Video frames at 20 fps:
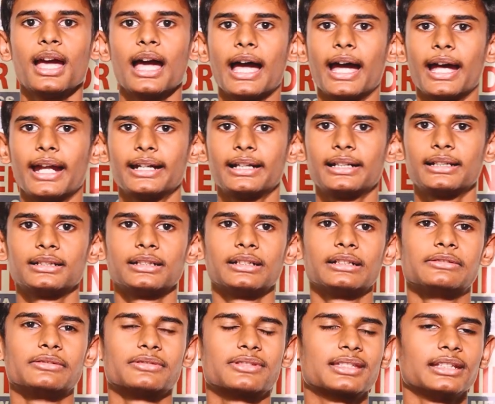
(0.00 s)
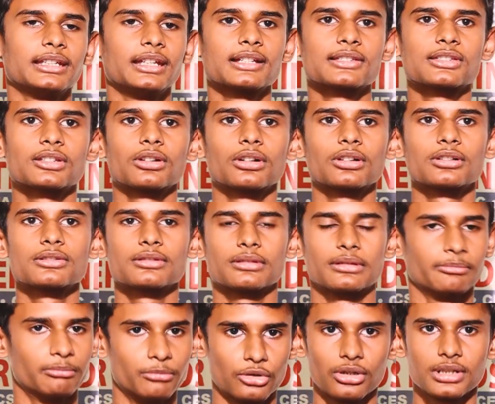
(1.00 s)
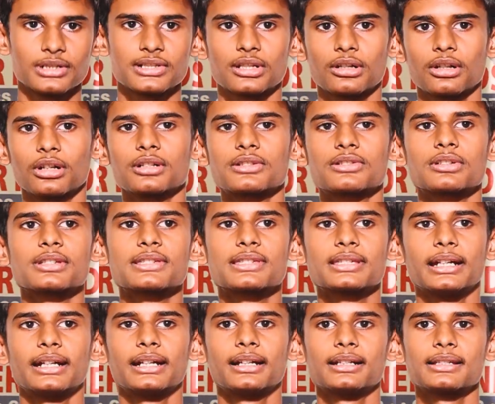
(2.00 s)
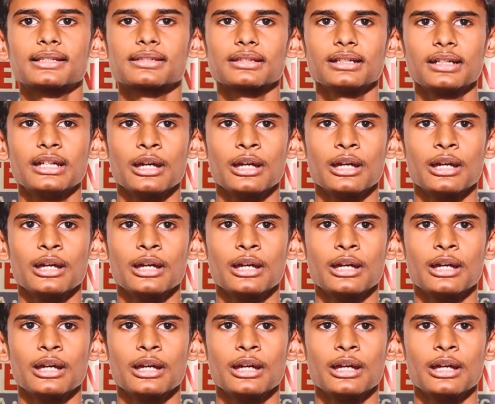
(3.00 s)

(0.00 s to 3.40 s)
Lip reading: And CS or Mohan sir also send us